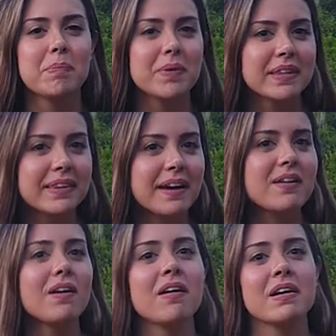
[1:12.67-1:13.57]
but
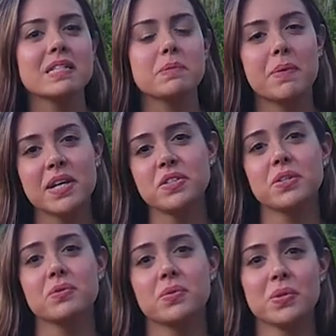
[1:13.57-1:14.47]
there are
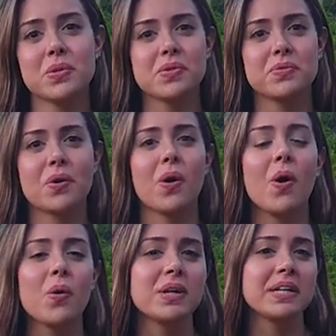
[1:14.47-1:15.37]
special rules for
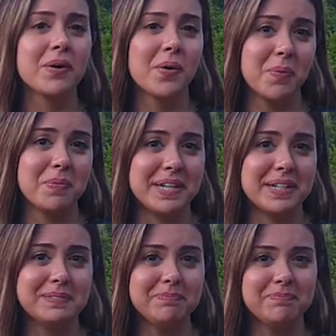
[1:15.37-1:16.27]
owning a home here.